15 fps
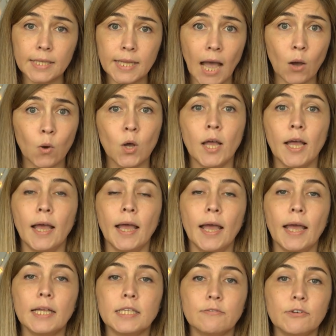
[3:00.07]
Now,
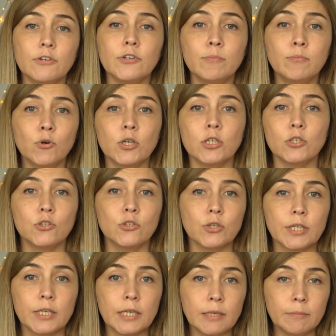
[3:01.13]
it's very important to
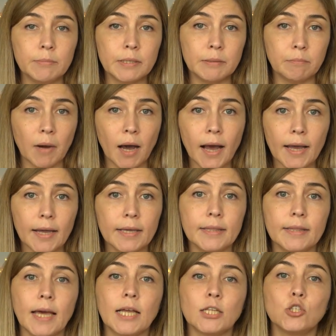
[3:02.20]
keep in
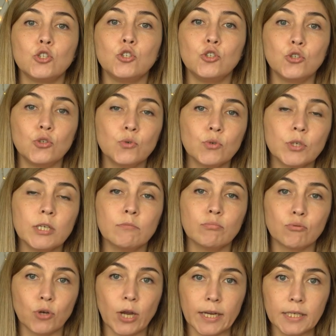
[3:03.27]
mind that during
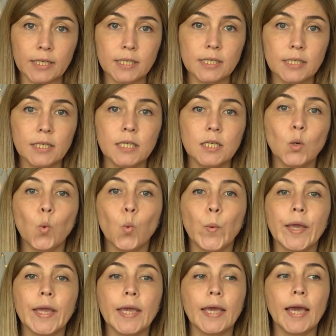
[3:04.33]
pregnancy,
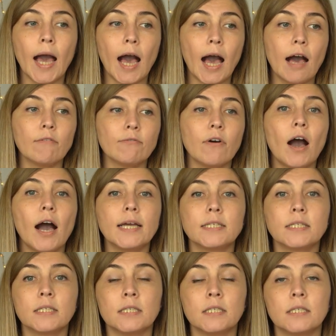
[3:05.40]
we have
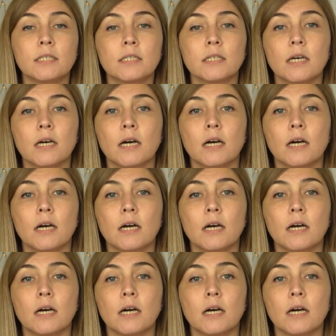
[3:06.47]
heightened